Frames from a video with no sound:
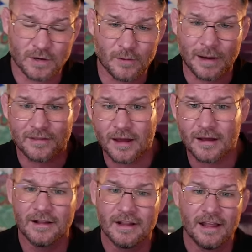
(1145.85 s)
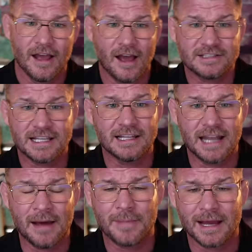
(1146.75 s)
to go out there uh, stealing
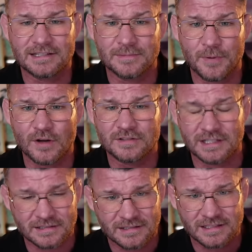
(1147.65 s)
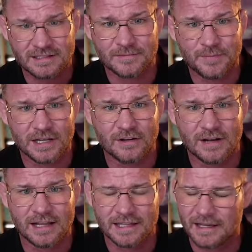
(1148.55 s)
handbags and purses, that's a pretty good
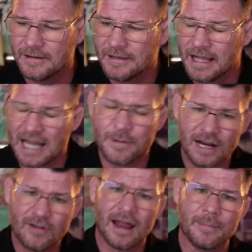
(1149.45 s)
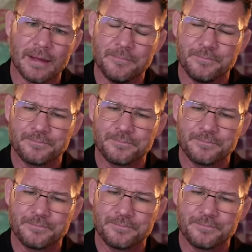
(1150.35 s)
idea. Anyway, I grab him